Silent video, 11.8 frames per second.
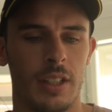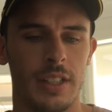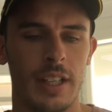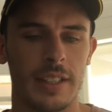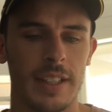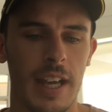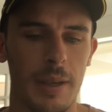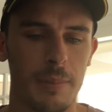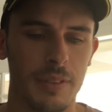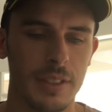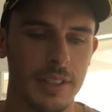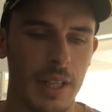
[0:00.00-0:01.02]
The other
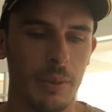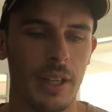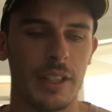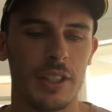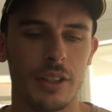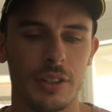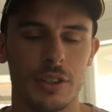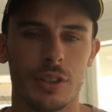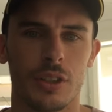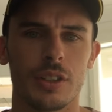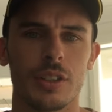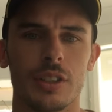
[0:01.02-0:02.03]
game on the doubleheader, you have got the
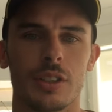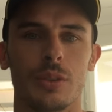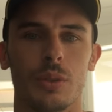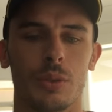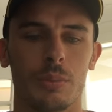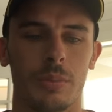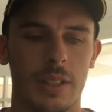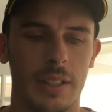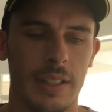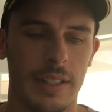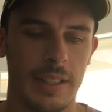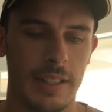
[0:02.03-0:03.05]
Dogs and the Storm.
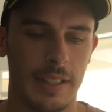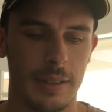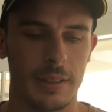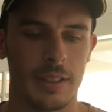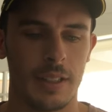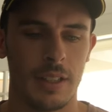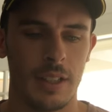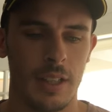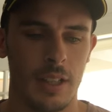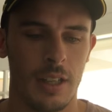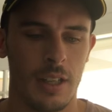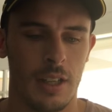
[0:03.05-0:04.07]
Uh,
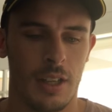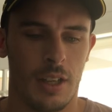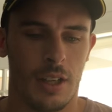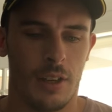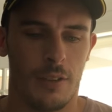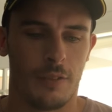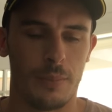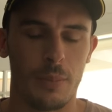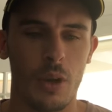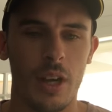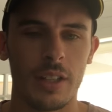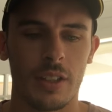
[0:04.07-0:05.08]
for
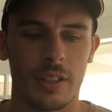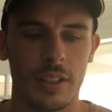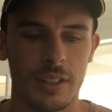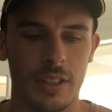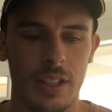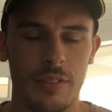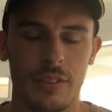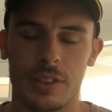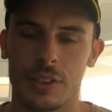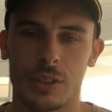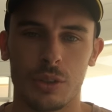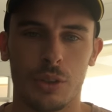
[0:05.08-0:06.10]
mine, I think
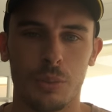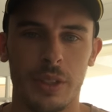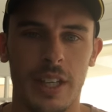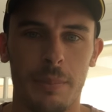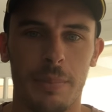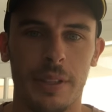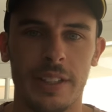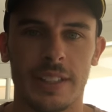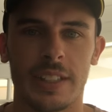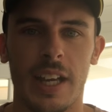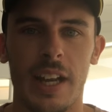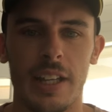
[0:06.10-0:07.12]
even Storm without Billy
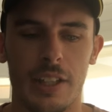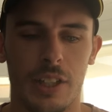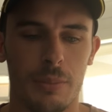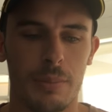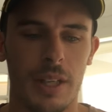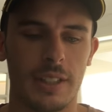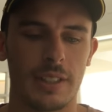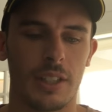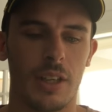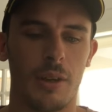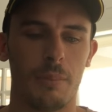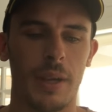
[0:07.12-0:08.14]
Slater, you've got Munster
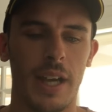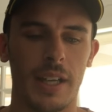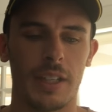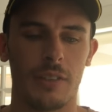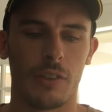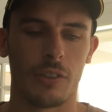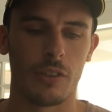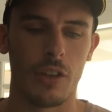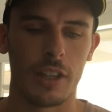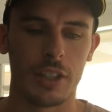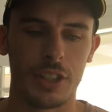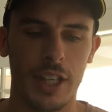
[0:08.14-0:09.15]
going back. You've got
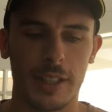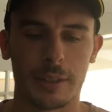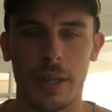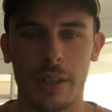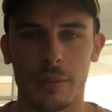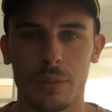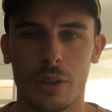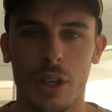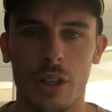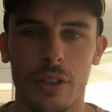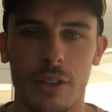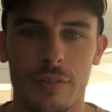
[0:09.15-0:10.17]
Ryley Jacks back. Will
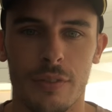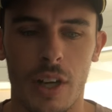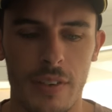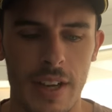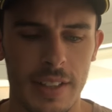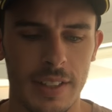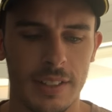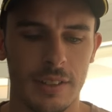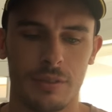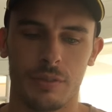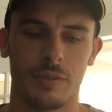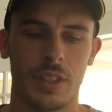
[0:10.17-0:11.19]
go to five eight. It's
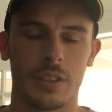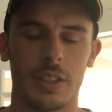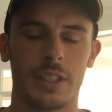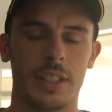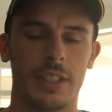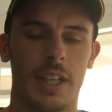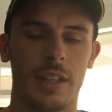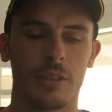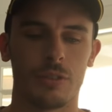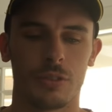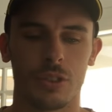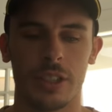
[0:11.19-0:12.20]
a very it's a
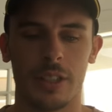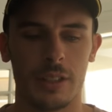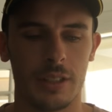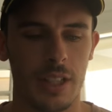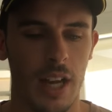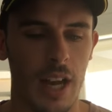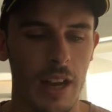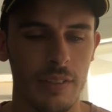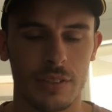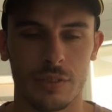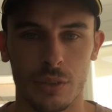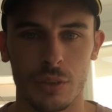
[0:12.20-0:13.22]
young rookie
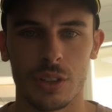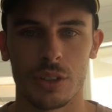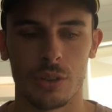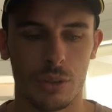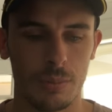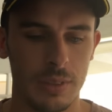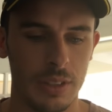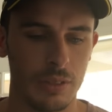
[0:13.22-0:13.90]
halves for the Storm.